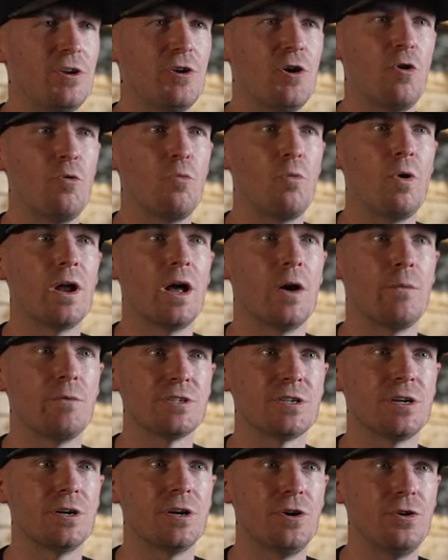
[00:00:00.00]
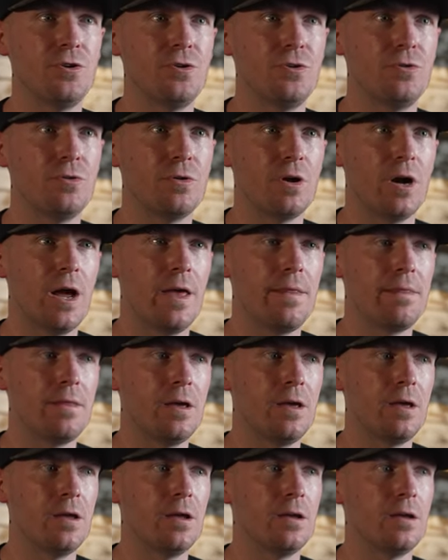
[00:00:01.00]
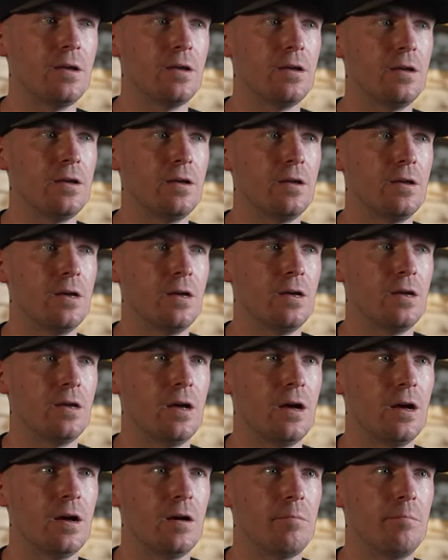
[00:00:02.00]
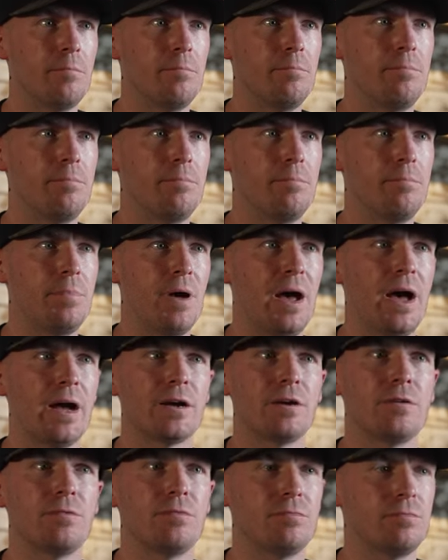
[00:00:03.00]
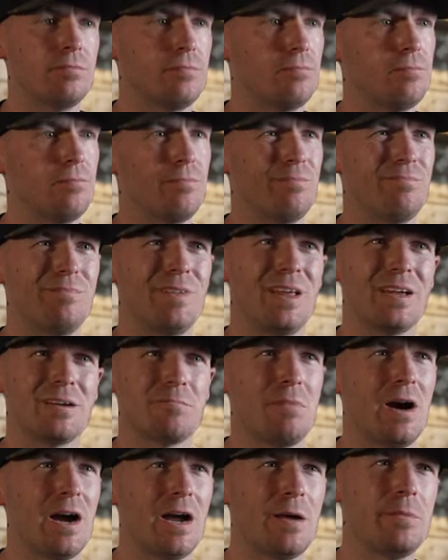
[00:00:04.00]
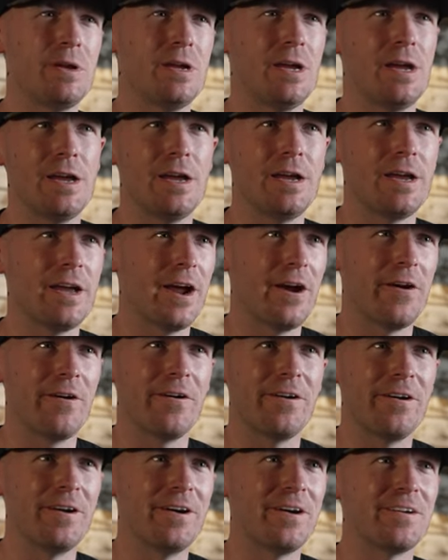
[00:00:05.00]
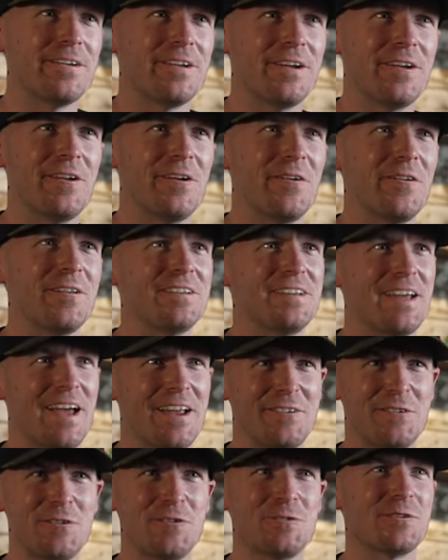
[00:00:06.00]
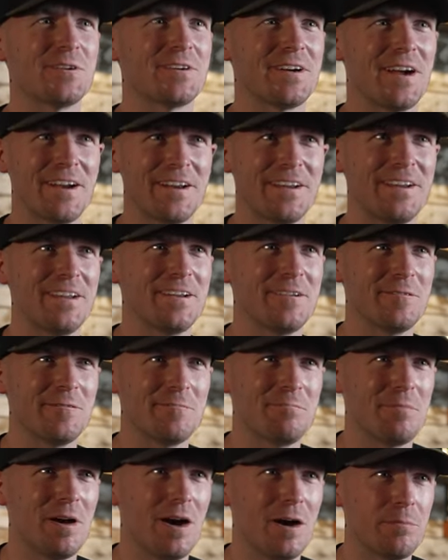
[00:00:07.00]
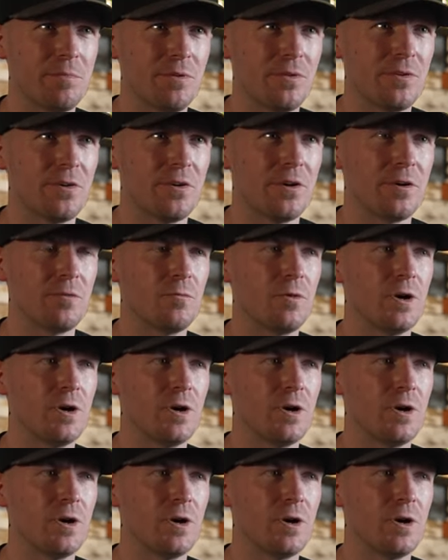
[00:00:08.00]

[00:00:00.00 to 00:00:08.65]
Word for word: know what I was gonna do. And then back like Miami Ink era, you know, tattoos were kind of getting popular and